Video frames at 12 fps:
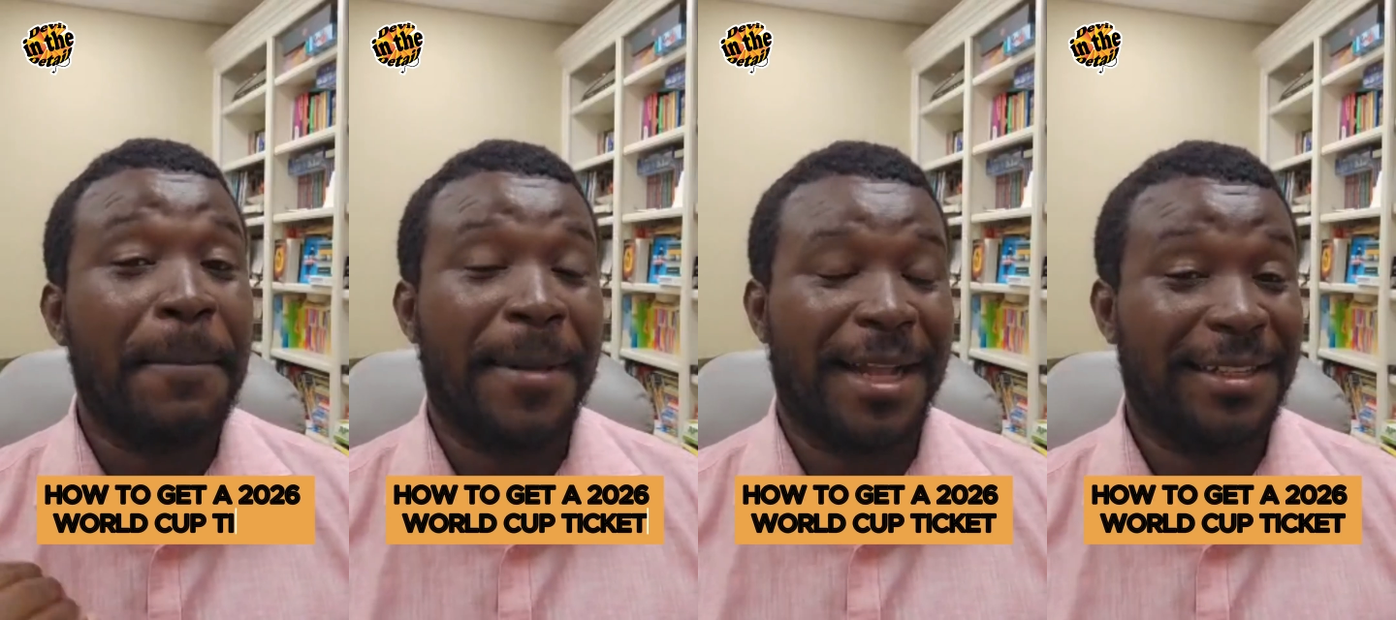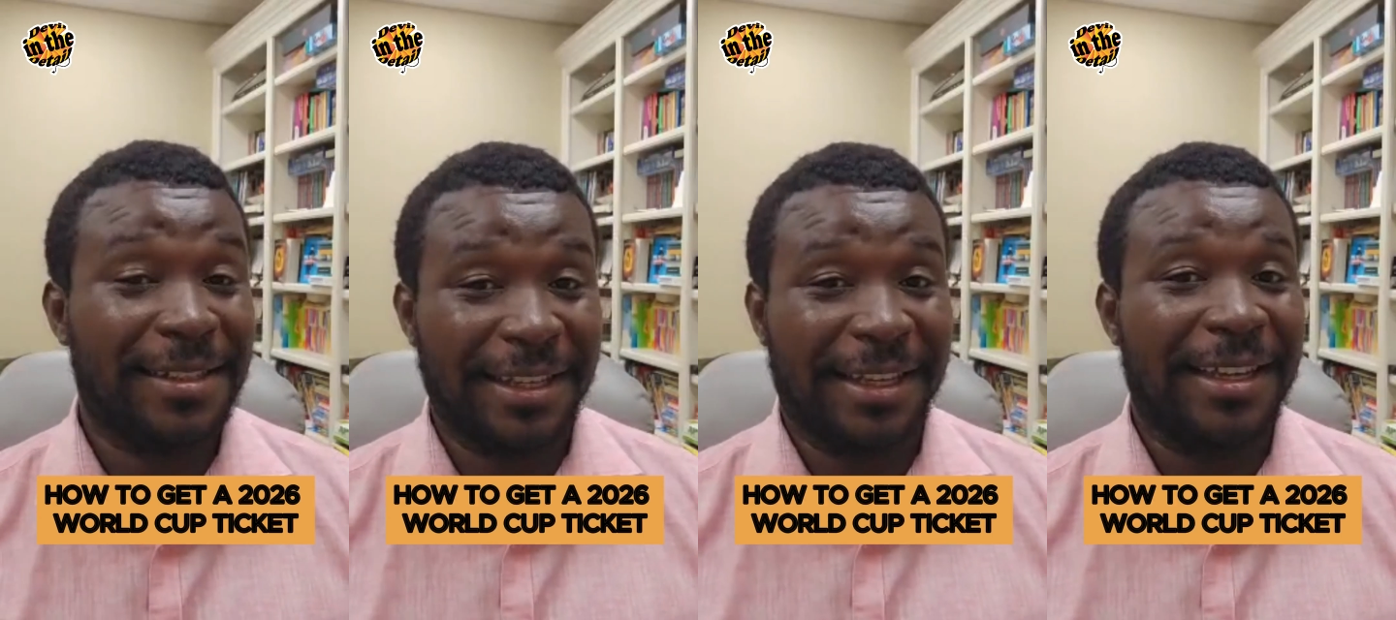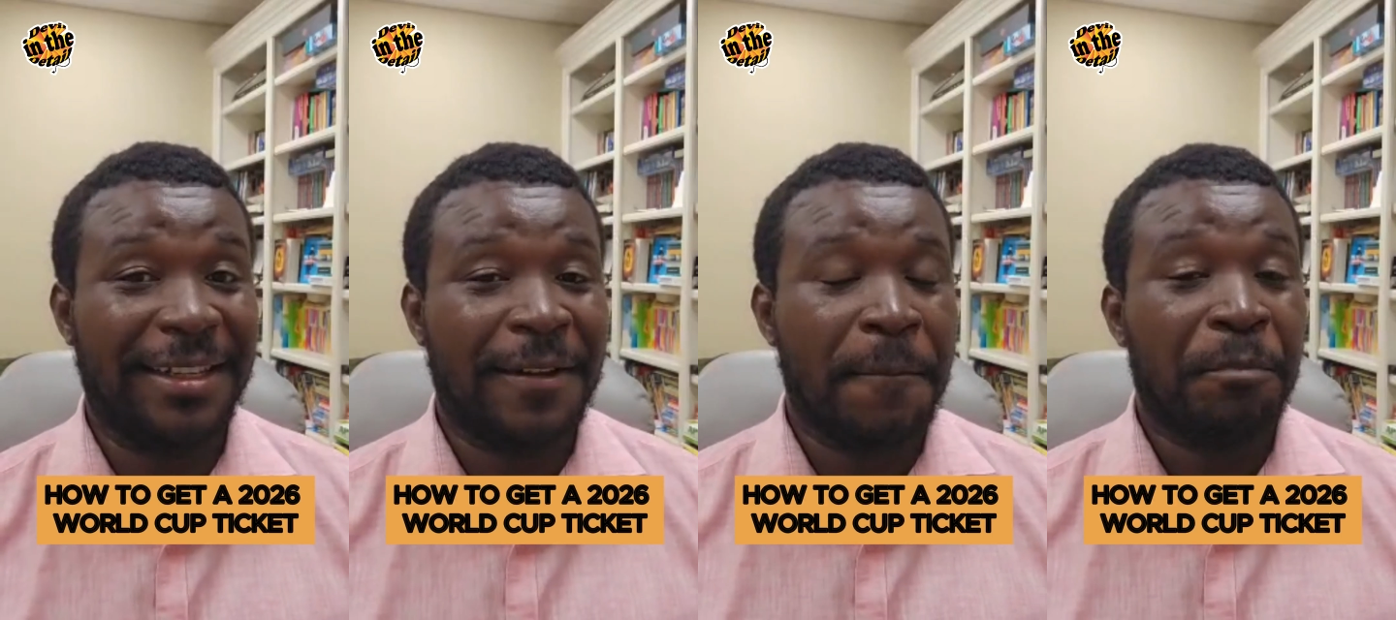a match
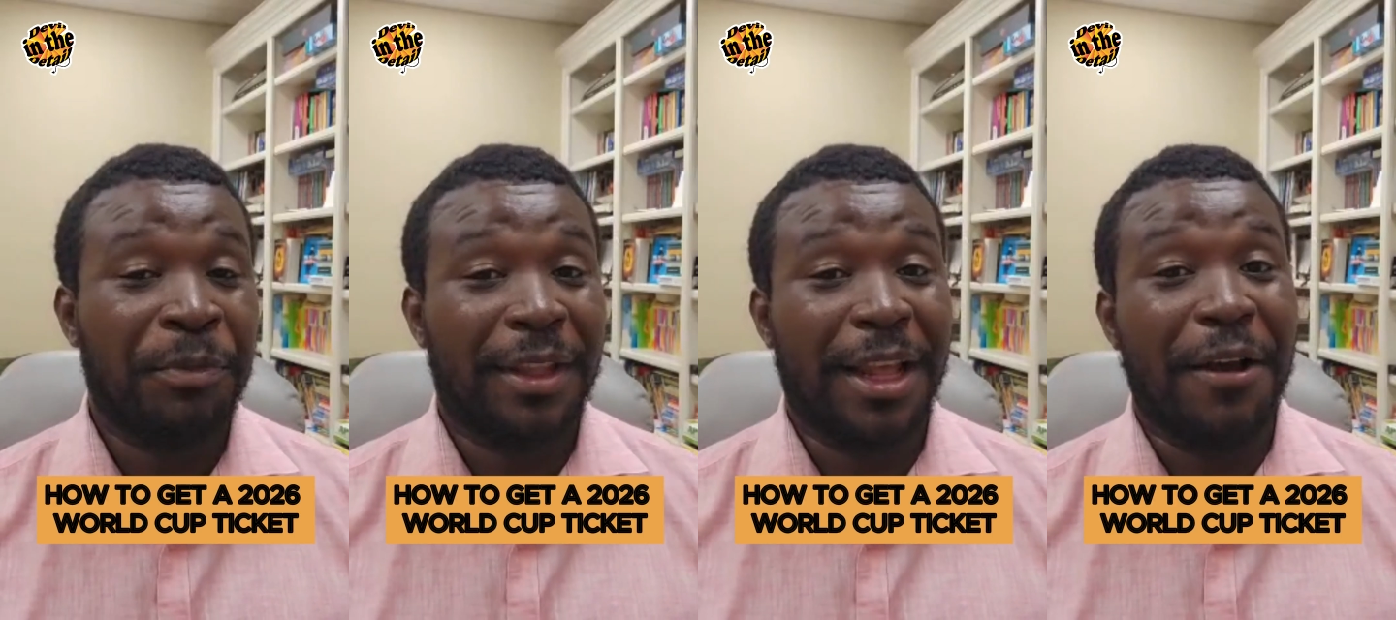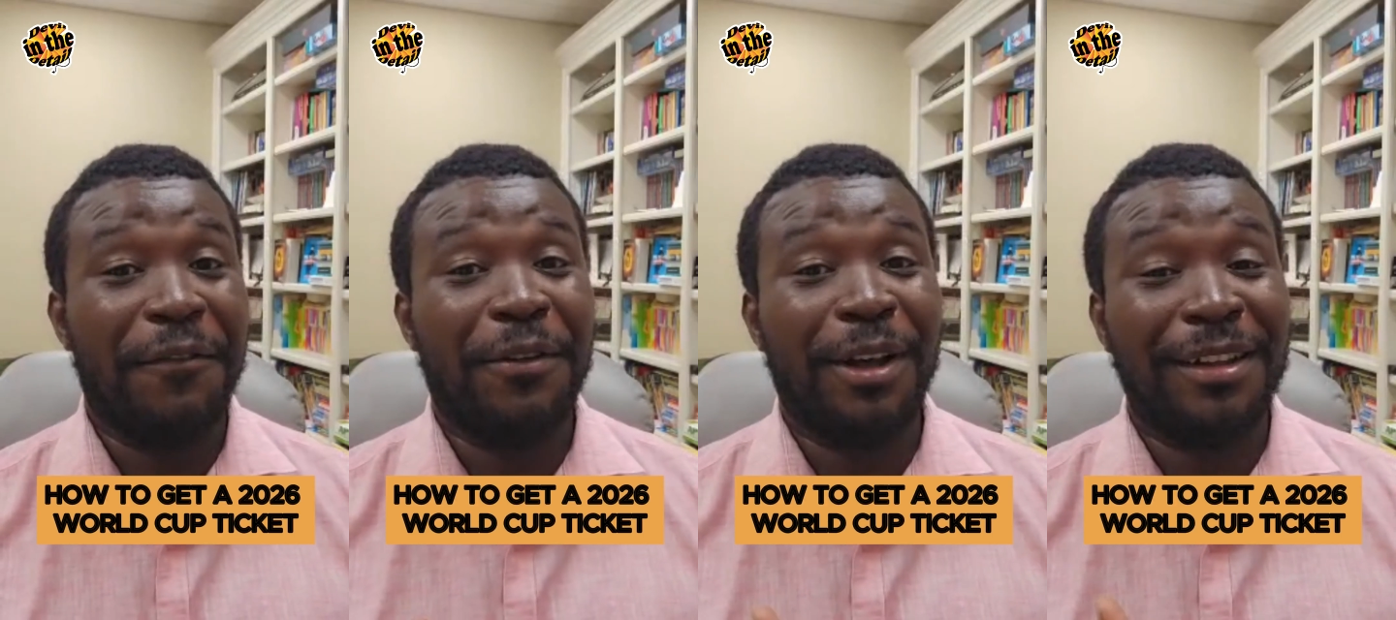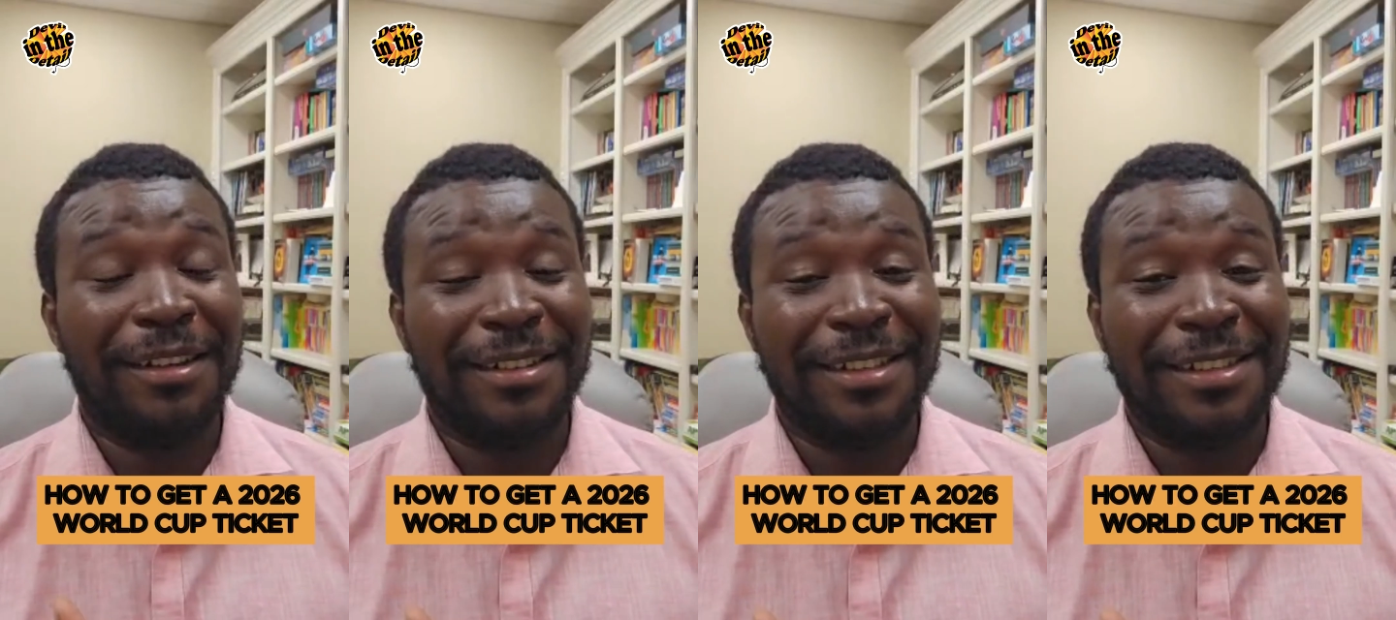ticket. Now, for